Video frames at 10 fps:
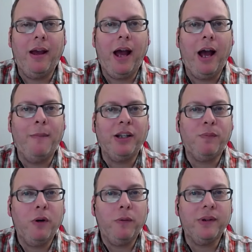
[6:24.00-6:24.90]
how much
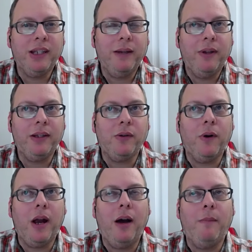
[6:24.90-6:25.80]
more we'll see of this,
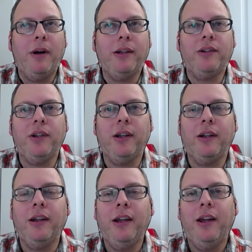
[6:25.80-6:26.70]
or how much
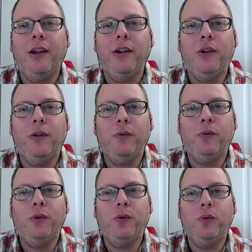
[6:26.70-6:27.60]
uh, you
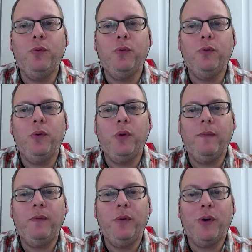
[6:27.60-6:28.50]
you
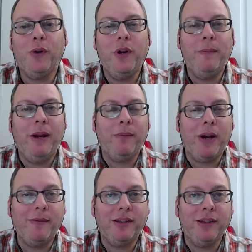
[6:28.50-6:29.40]
if you are going to make
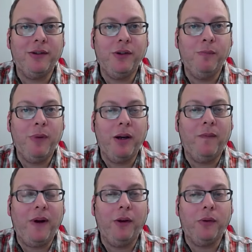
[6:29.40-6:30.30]
promises, you better
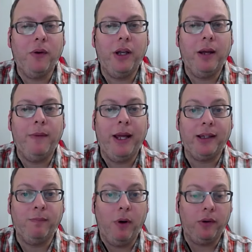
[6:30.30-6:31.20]
follow through on them.
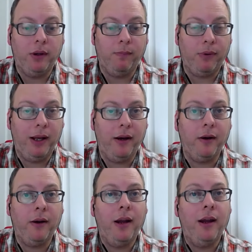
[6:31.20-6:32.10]
That's both the
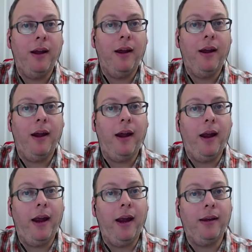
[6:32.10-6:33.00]
player
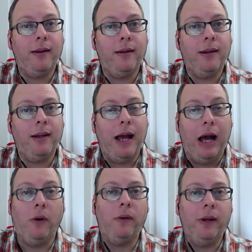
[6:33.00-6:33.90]
and the
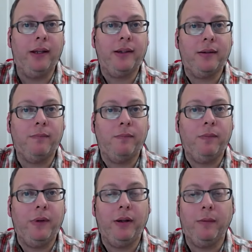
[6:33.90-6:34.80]
outlets,
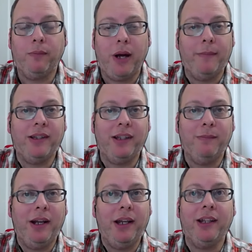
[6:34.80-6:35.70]
you know, promising the
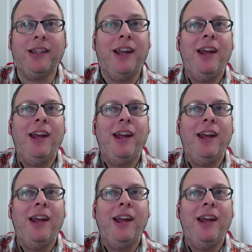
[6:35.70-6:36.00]
money because